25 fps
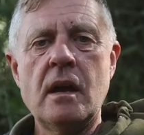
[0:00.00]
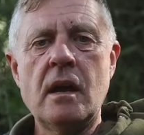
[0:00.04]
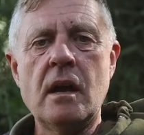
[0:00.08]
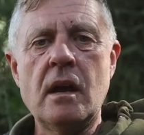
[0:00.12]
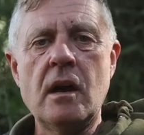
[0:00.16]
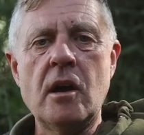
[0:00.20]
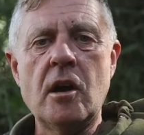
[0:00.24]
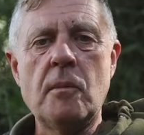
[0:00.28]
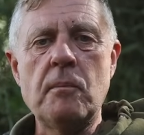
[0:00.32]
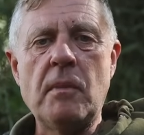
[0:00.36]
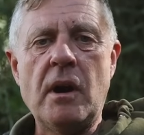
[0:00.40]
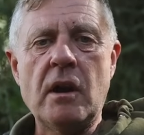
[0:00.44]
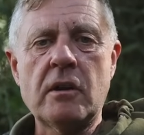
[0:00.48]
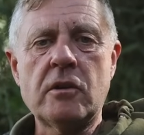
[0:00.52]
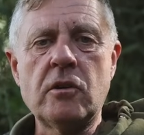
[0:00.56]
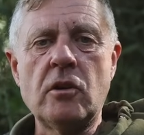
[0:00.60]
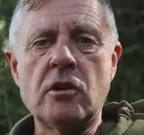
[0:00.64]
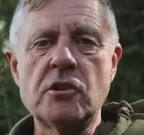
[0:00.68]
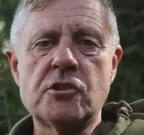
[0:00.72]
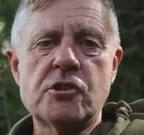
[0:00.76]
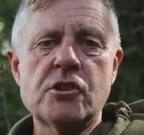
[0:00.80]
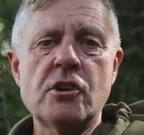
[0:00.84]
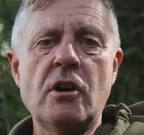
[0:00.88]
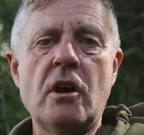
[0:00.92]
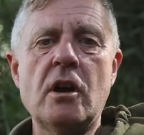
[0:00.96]
I've got
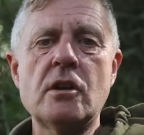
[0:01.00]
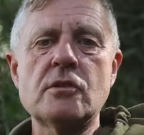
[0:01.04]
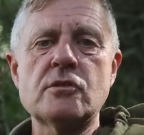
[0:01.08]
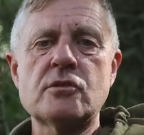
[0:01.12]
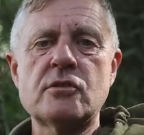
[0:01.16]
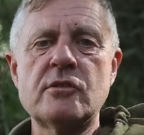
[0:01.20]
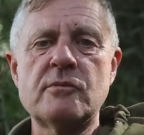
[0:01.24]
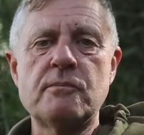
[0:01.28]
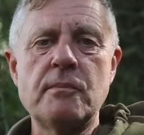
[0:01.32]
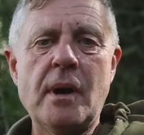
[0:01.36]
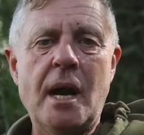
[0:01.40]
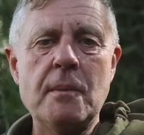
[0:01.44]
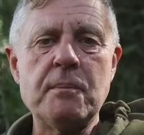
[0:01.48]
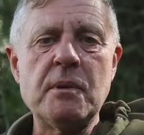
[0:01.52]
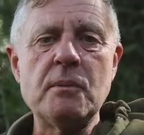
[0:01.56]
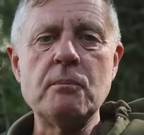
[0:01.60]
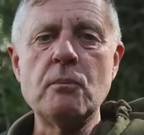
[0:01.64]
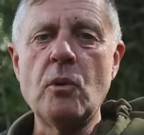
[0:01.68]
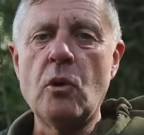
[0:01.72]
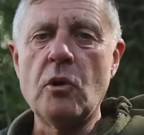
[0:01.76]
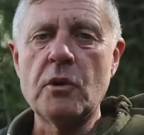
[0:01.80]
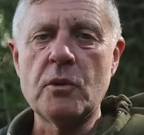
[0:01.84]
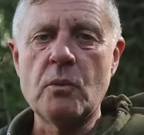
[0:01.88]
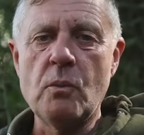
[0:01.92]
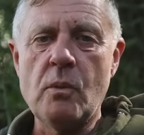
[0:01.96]
a chance of maybe
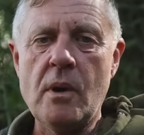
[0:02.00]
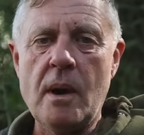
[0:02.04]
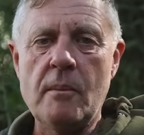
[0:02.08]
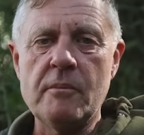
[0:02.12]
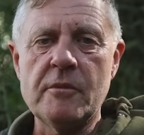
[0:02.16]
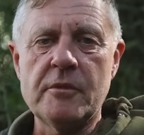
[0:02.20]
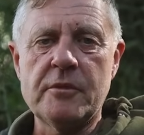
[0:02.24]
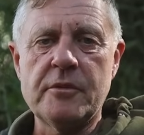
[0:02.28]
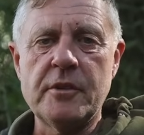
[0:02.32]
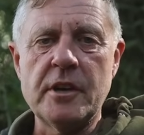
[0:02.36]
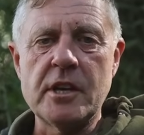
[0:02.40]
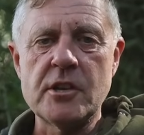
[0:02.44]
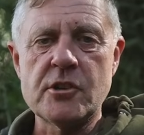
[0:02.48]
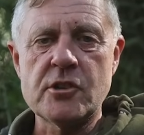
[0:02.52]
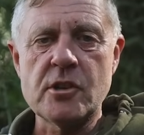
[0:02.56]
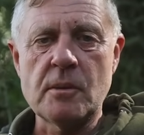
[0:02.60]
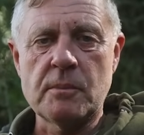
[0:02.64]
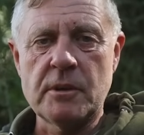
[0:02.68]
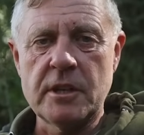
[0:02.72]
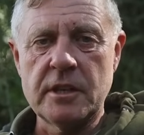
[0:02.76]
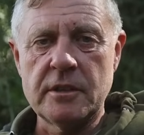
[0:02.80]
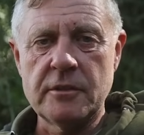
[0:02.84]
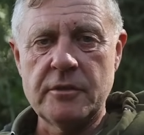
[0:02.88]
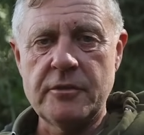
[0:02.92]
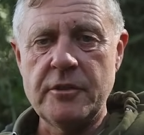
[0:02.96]
more than one fish. I'm
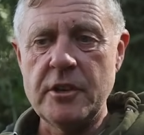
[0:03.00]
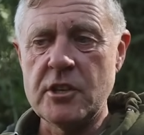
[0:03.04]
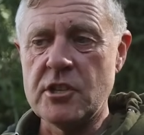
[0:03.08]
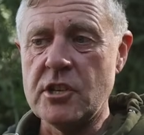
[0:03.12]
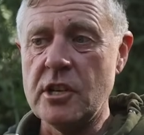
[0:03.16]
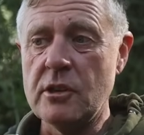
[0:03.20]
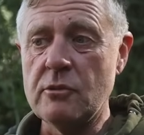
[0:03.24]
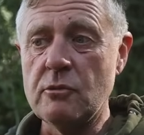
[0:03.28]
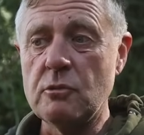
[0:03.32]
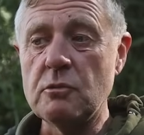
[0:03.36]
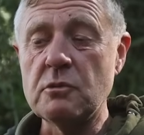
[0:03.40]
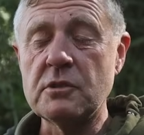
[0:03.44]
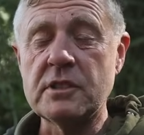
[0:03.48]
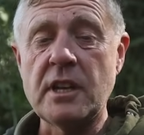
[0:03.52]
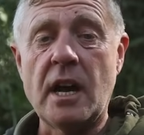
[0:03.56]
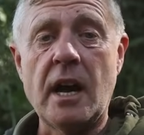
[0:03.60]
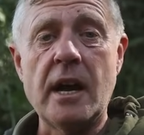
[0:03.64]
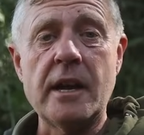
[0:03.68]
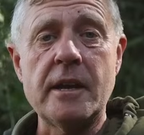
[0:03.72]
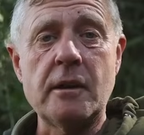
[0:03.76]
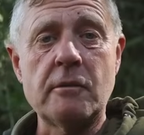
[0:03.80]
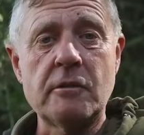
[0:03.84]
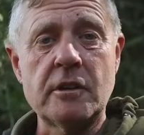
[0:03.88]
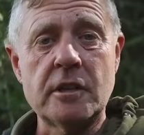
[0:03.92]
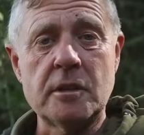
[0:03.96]
going to fish here all
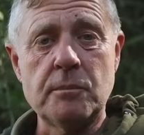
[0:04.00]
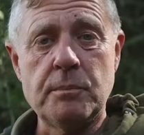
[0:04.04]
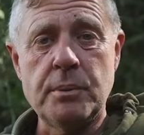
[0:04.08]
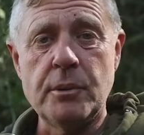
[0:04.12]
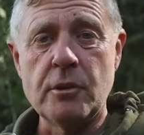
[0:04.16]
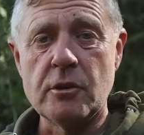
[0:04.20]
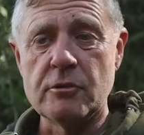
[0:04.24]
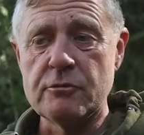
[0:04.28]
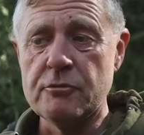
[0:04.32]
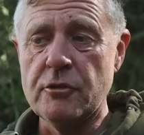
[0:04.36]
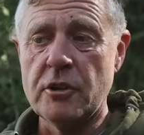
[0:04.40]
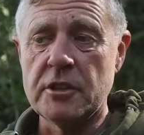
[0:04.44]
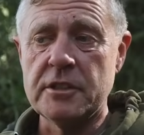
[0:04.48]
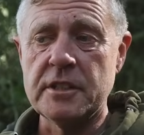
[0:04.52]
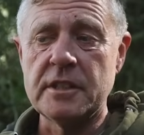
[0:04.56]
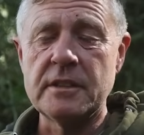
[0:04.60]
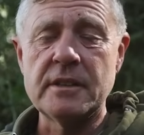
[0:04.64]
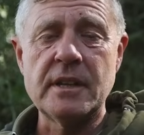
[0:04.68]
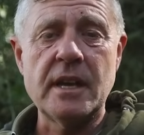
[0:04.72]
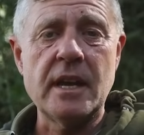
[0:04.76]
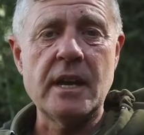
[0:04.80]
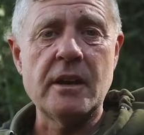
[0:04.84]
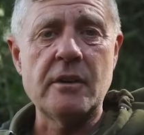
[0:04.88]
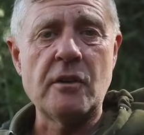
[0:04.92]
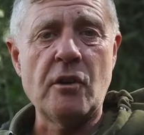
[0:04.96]
day. I'm going to put a rod in
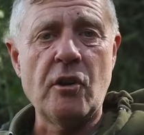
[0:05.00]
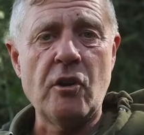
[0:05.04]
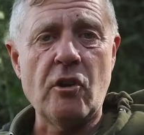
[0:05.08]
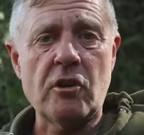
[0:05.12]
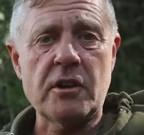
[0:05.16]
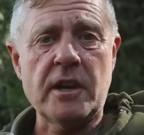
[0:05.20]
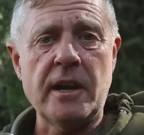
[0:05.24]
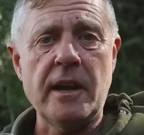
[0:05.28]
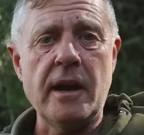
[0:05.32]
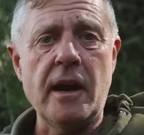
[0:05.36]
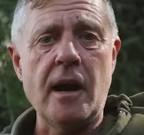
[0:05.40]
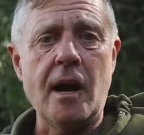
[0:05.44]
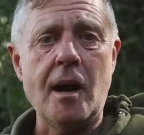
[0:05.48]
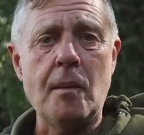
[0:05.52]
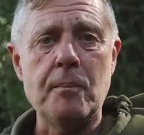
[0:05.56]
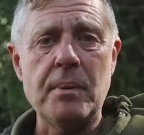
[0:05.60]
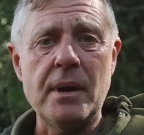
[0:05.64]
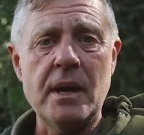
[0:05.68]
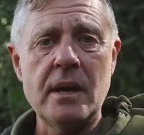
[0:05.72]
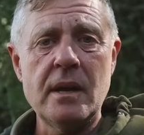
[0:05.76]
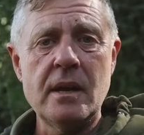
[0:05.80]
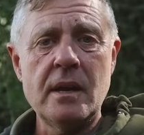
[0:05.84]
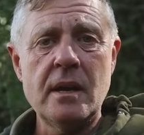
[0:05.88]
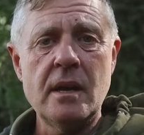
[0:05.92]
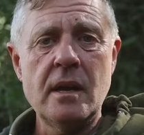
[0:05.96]
there and lock it up
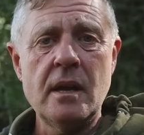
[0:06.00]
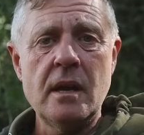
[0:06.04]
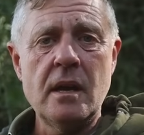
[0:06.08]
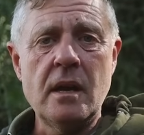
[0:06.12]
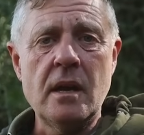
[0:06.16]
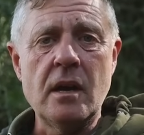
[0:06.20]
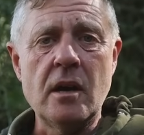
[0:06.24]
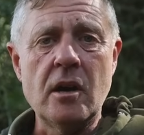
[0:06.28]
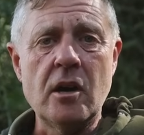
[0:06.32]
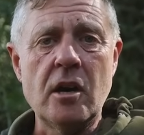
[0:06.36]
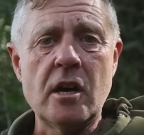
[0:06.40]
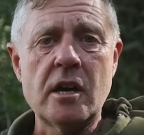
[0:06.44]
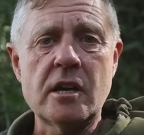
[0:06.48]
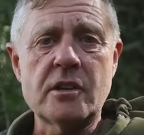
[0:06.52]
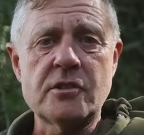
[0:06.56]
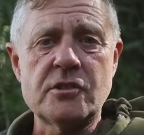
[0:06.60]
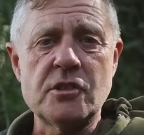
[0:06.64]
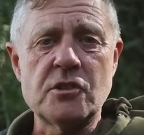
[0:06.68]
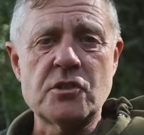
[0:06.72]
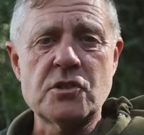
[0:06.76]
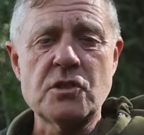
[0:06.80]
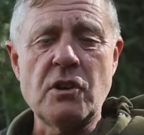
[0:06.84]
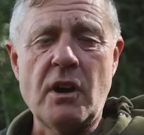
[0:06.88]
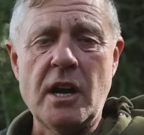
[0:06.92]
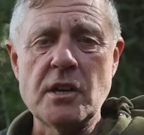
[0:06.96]
because
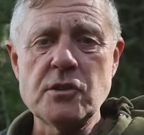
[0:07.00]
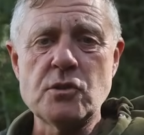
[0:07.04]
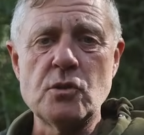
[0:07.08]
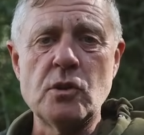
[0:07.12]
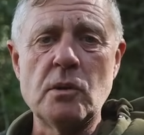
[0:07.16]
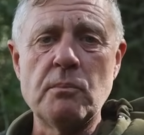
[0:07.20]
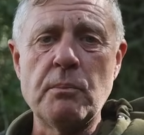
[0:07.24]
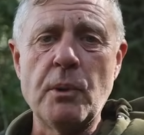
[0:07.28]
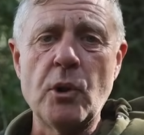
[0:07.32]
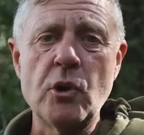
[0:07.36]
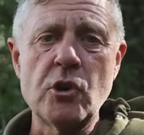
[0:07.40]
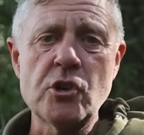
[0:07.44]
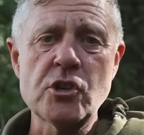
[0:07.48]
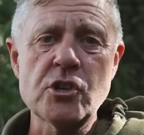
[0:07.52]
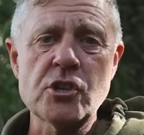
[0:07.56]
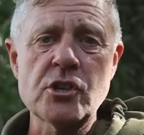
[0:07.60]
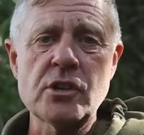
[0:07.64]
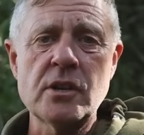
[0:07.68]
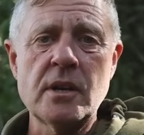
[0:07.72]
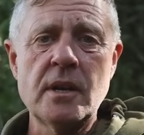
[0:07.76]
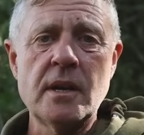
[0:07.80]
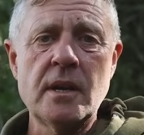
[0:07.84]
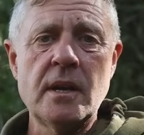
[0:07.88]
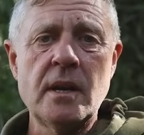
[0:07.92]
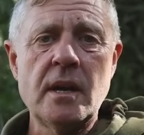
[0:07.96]
it's tight to a bush.